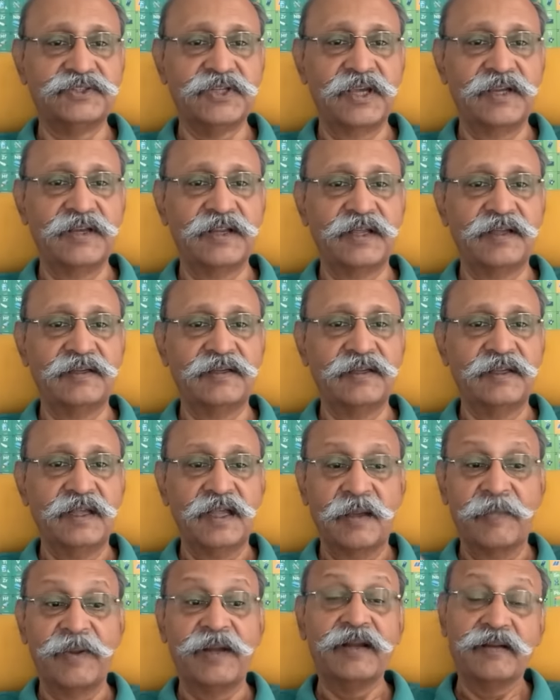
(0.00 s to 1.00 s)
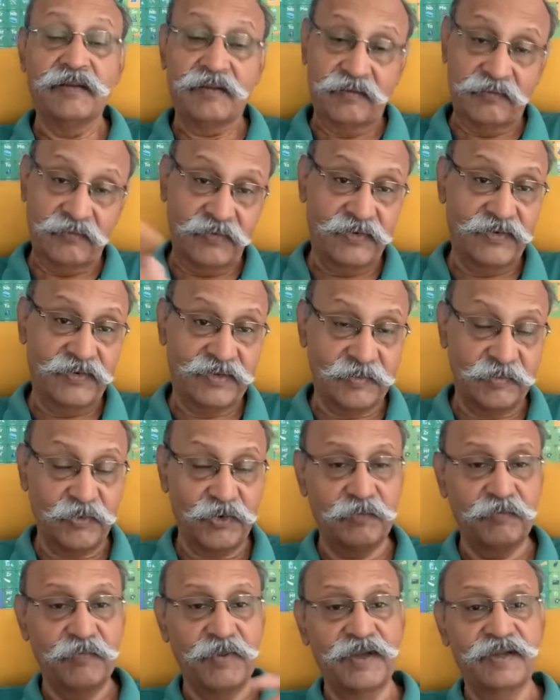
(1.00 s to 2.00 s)
China. I mean, we will
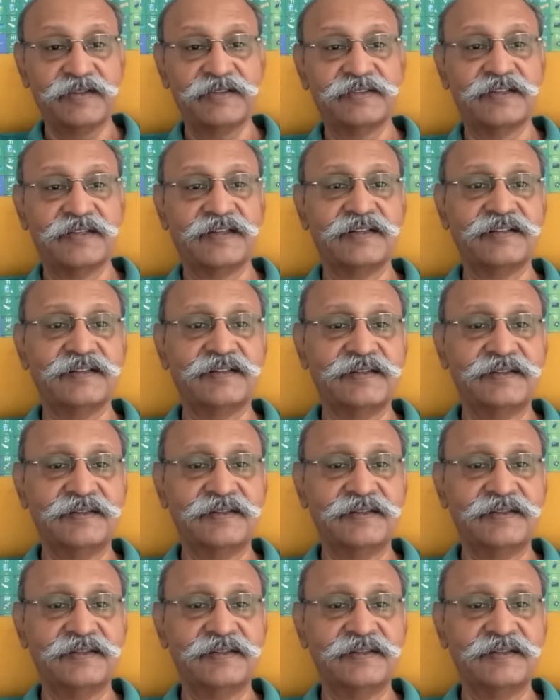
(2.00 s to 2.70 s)
support Pakistan.